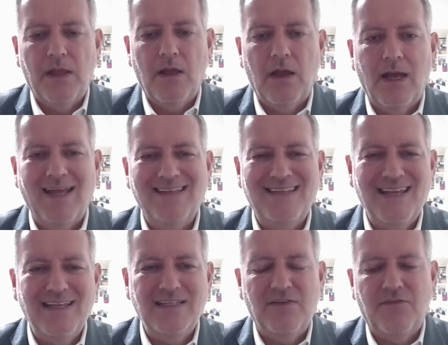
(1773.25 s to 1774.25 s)
it's
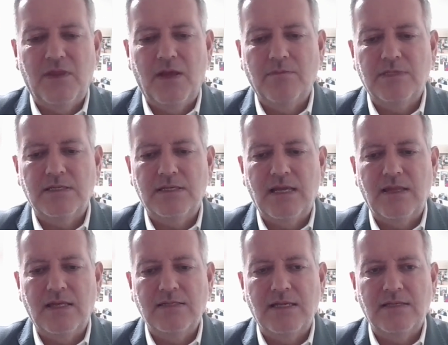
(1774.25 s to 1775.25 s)
easier for them today.
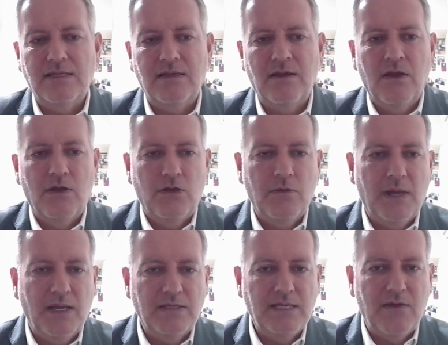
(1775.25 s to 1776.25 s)
They sent in
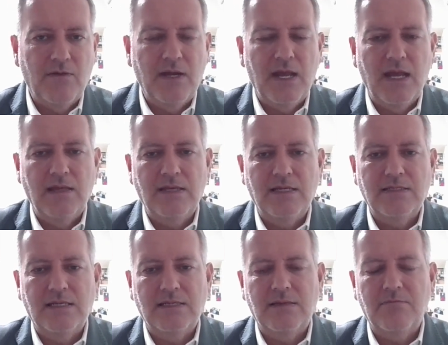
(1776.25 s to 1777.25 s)
humanitarian aid. They
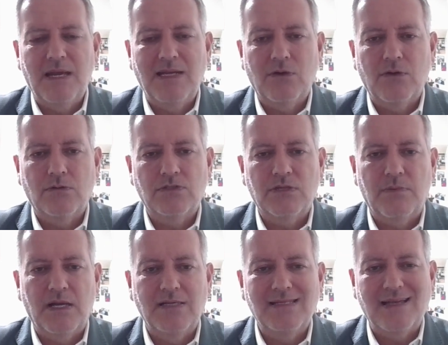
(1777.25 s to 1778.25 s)
sent in medical
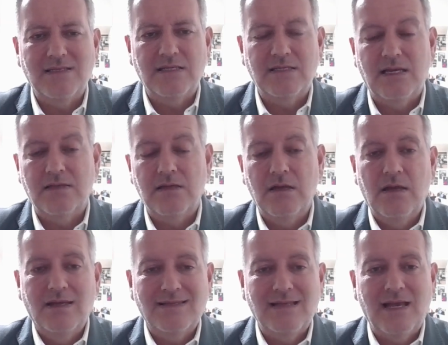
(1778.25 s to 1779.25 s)
supplies. As I said,
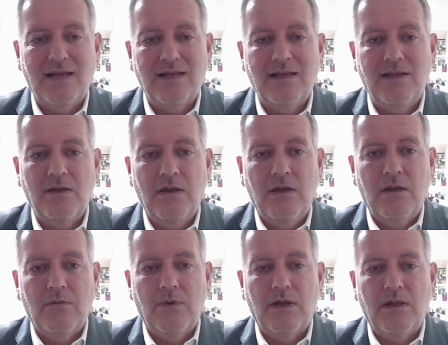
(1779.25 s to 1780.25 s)
sadly,
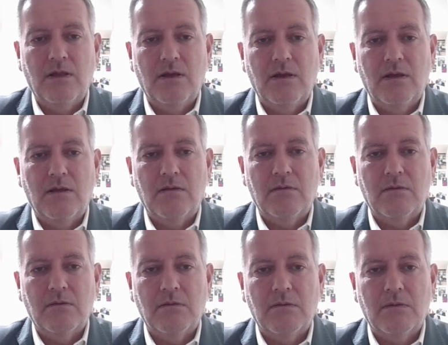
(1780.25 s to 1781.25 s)
one of the
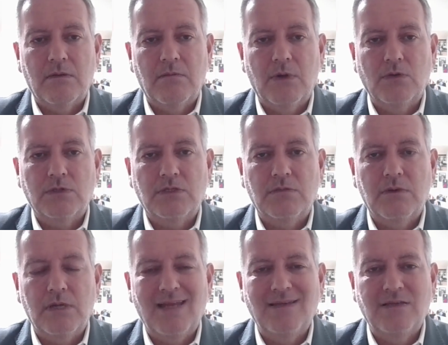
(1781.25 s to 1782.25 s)
most
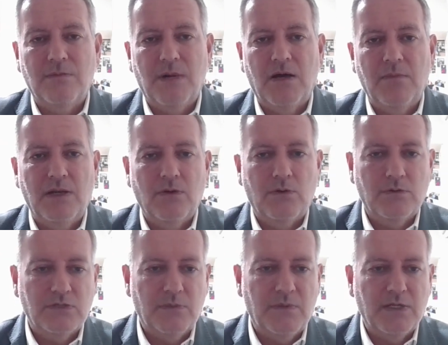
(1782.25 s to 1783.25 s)
in-demand medical
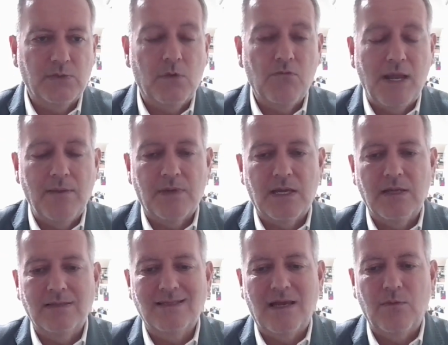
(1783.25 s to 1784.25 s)
supplies were rape
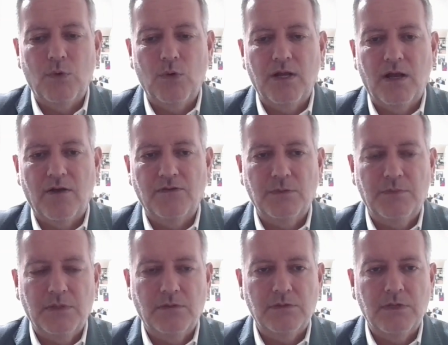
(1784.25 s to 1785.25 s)
kits and morning after
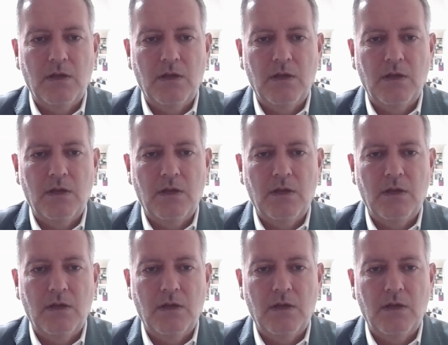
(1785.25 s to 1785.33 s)
pills,